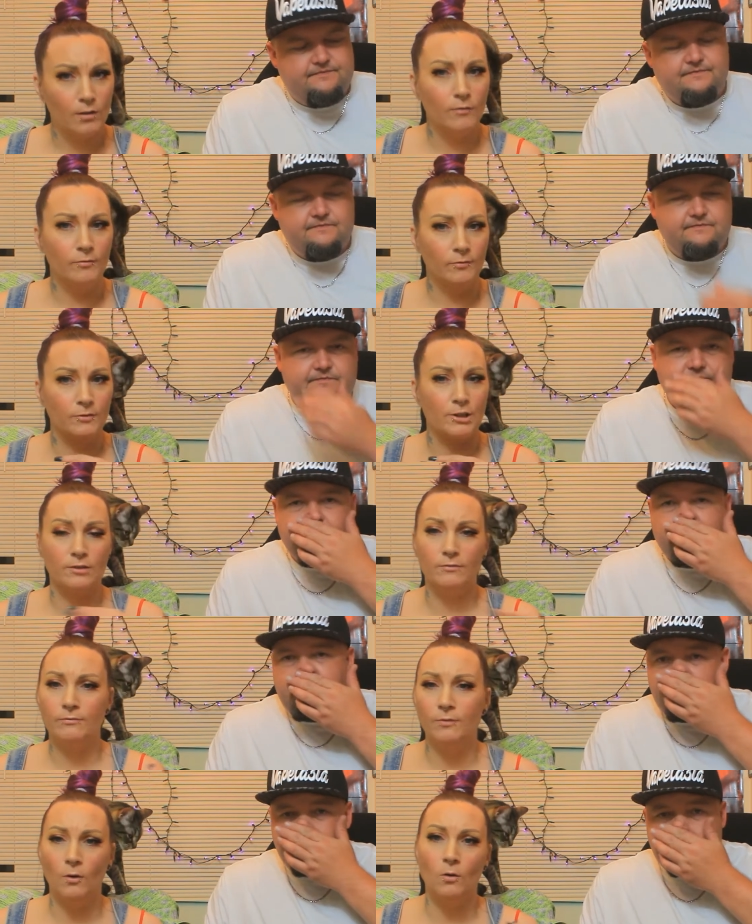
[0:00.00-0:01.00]
Speaker 1: just
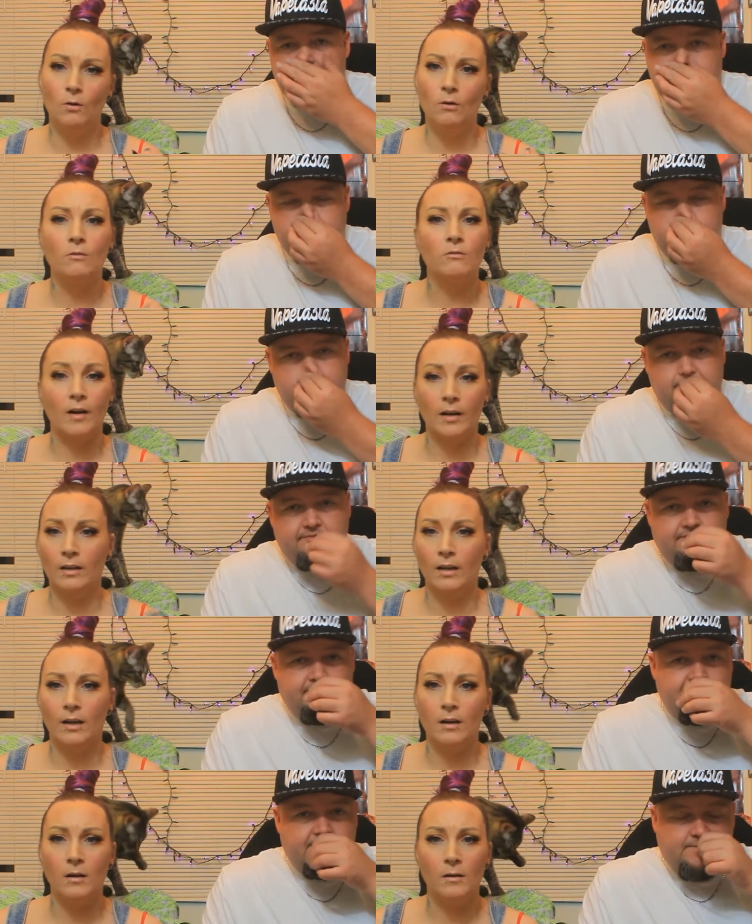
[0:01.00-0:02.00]
full
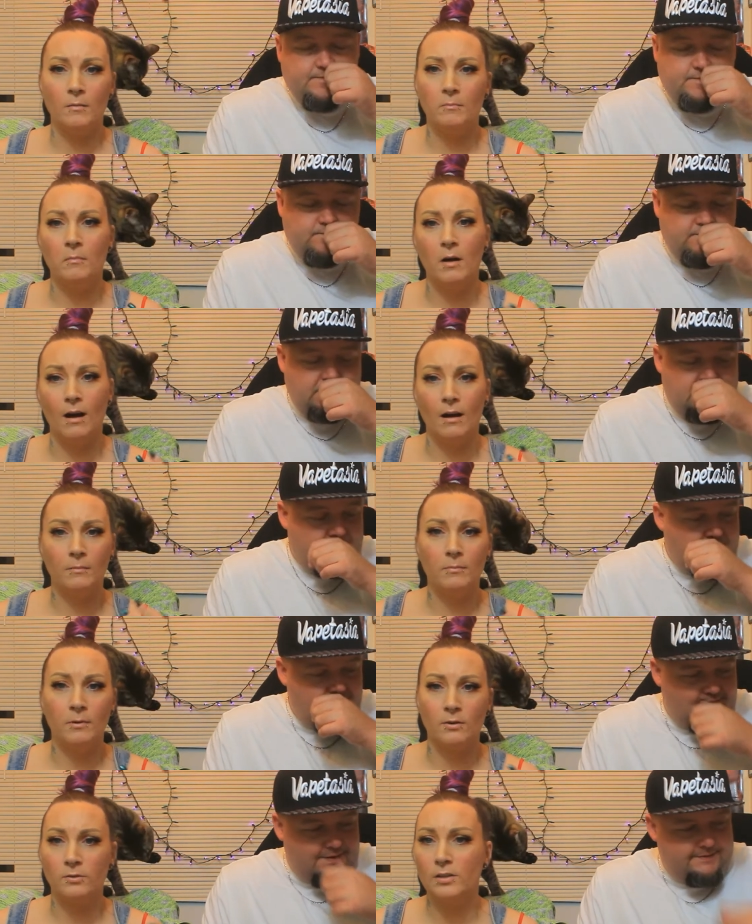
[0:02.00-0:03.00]
regulated mod
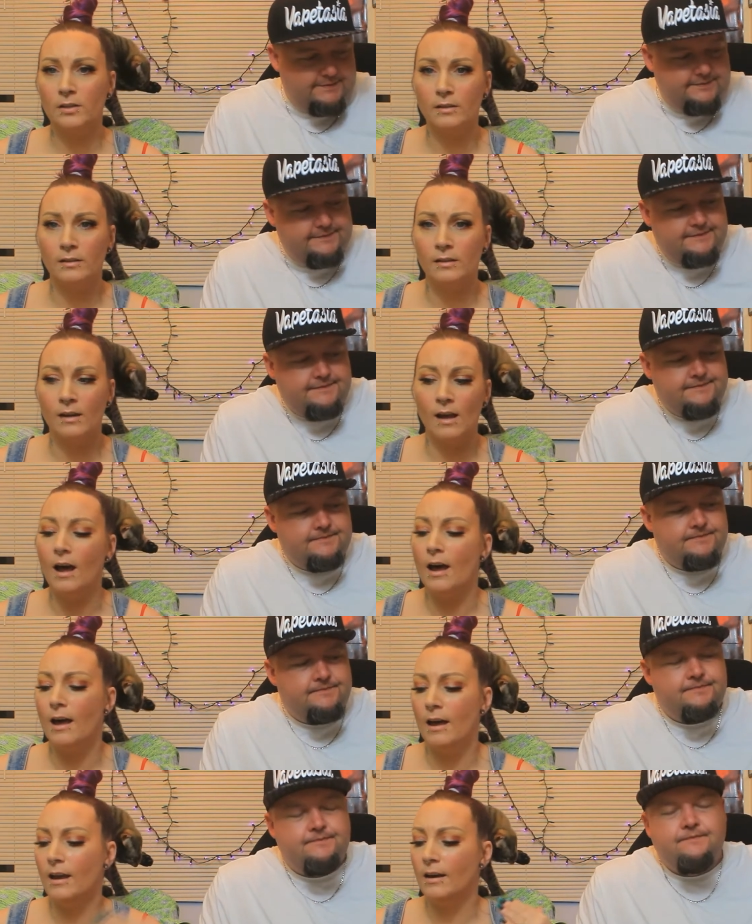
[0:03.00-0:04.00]
person
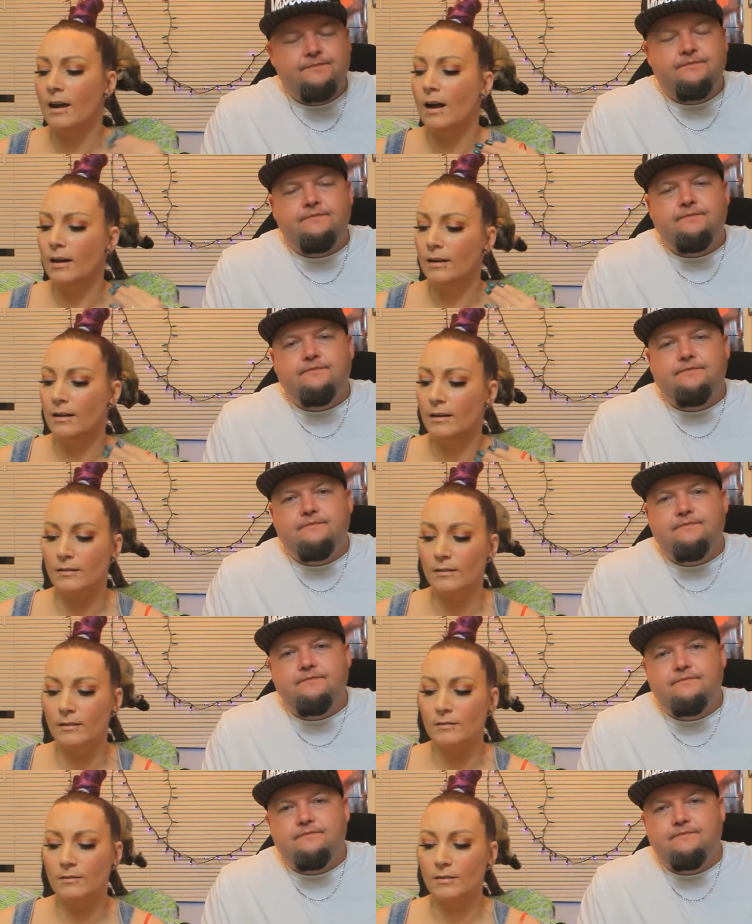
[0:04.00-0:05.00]
and
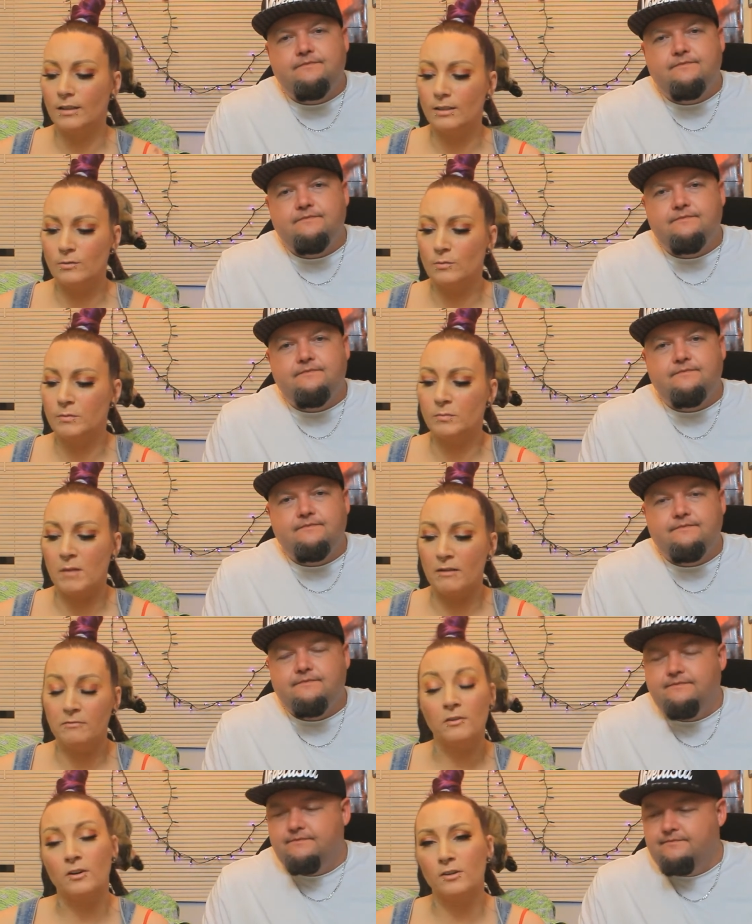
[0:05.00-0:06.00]
this was my
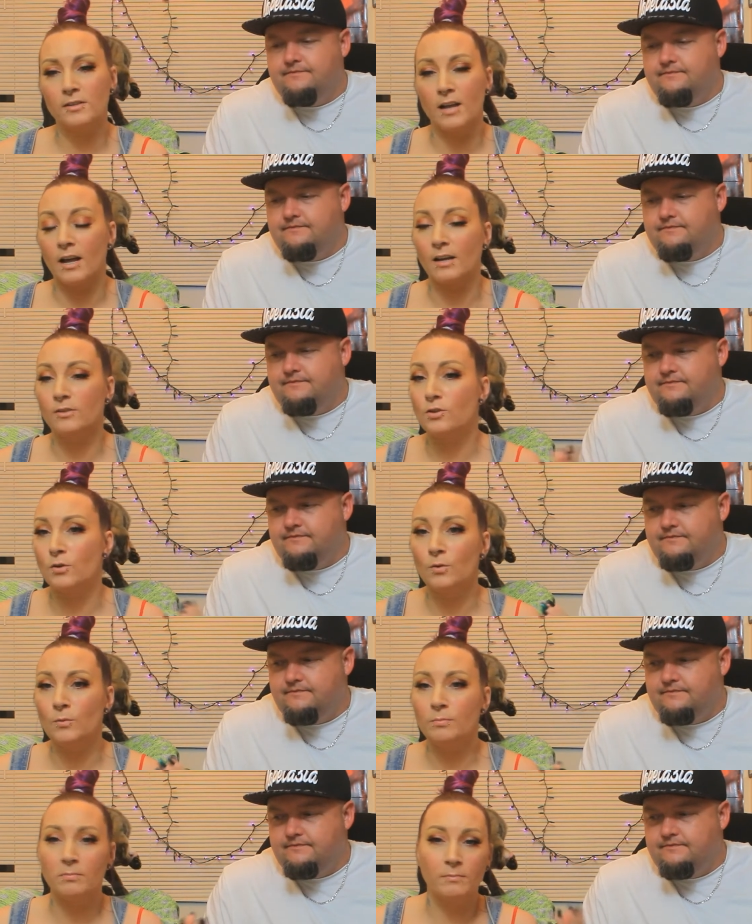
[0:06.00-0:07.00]
first like two
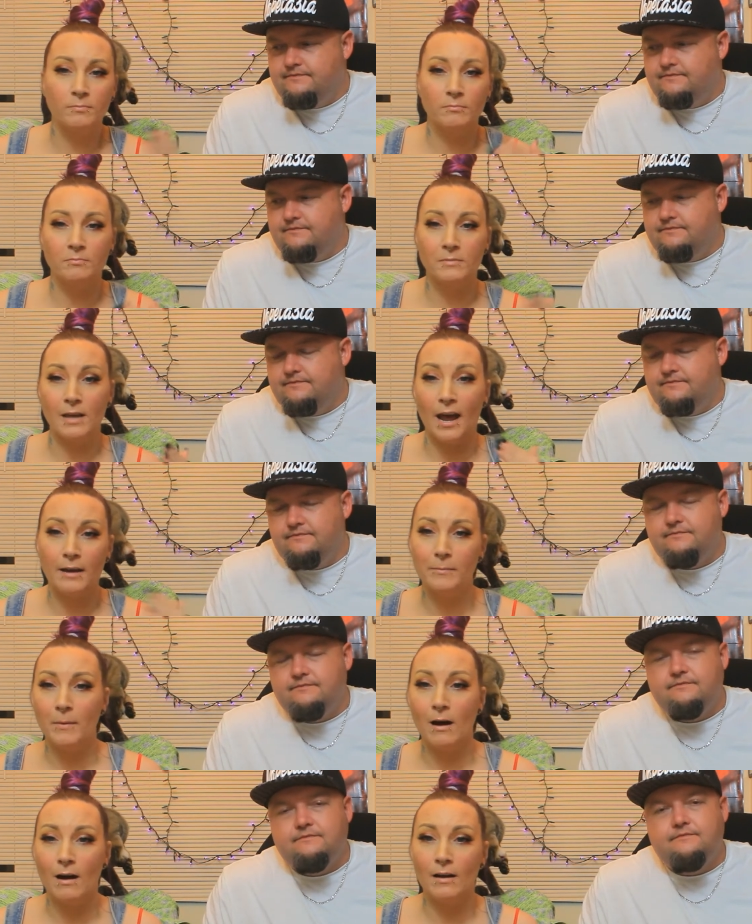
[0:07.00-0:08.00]
tank
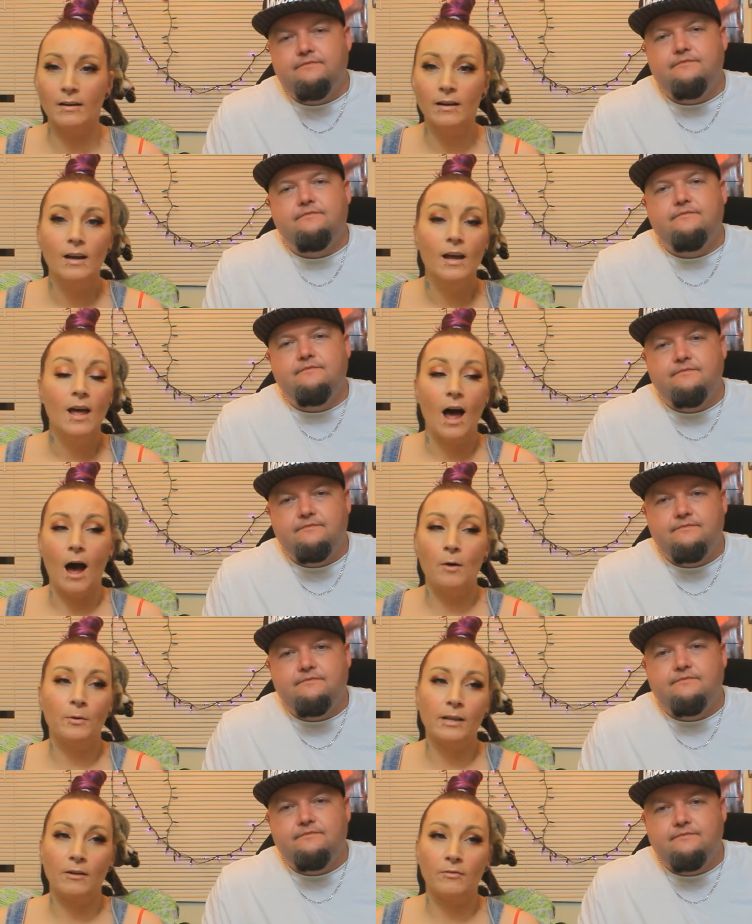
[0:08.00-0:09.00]
mod I would
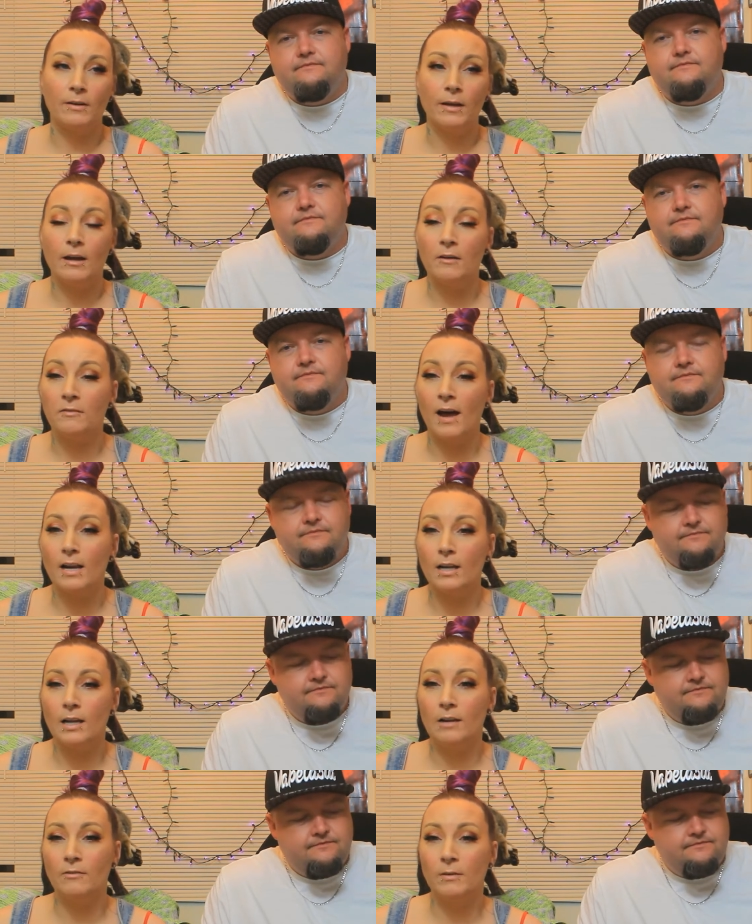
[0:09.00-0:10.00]
definitely if I if
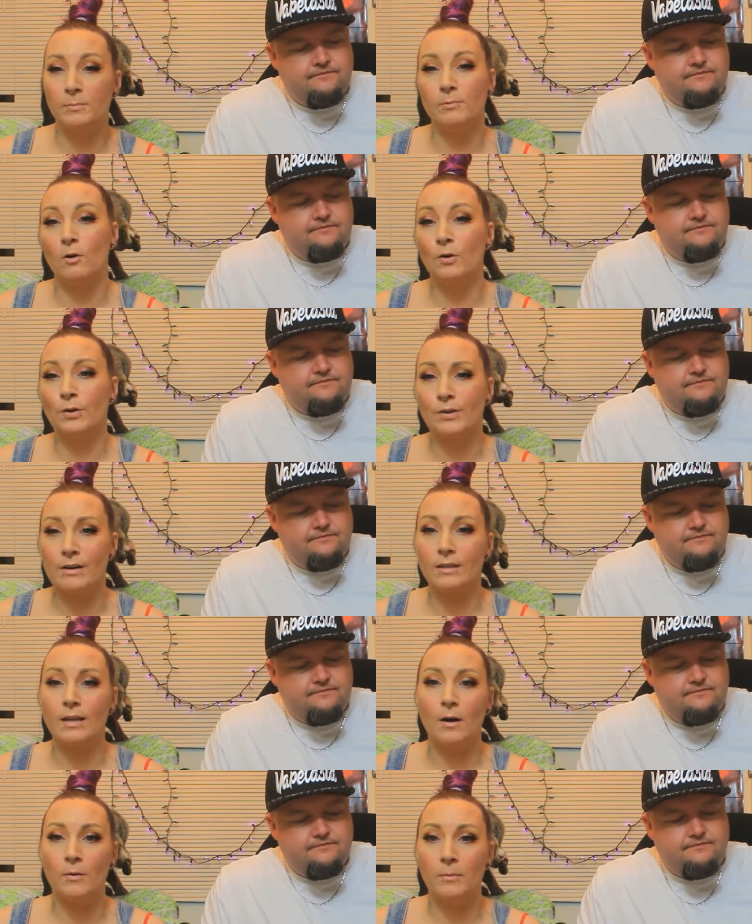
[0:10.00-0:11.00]
it broke or anything, I
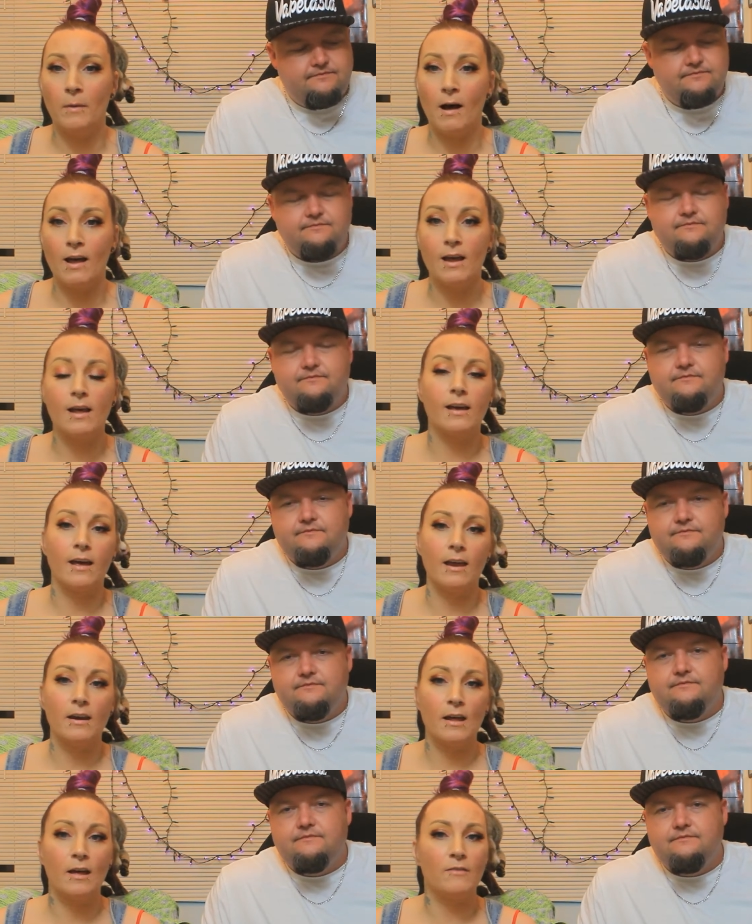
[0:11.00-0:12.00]
would buy it again
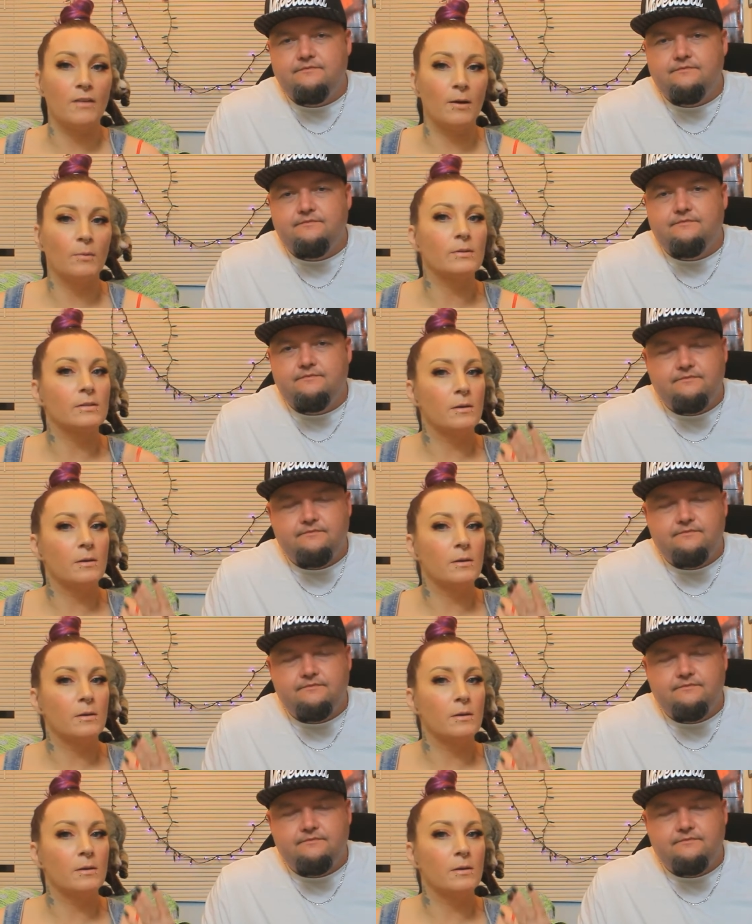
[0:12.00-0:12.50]
if that was